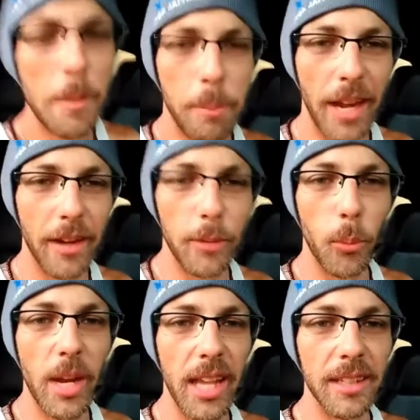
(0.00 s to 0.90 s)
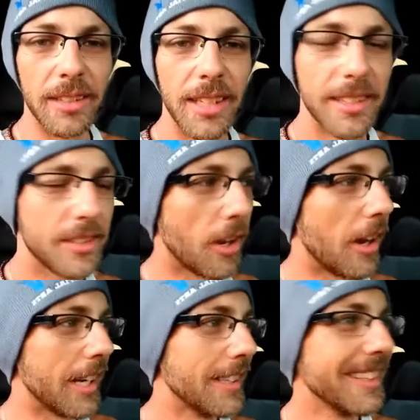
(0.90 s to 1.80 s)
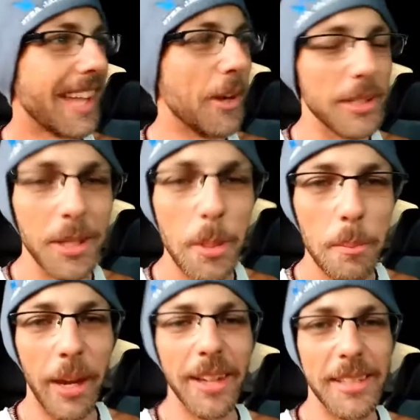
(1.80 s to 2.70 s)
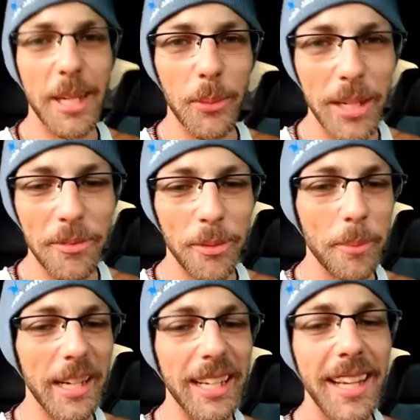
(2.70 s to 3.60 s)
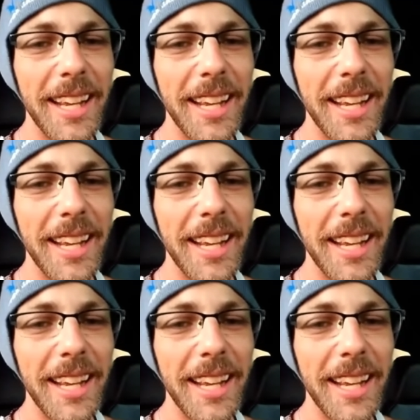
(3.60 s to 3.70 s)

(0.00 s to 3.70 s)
Parent win. Sorry. That was parenting win for me.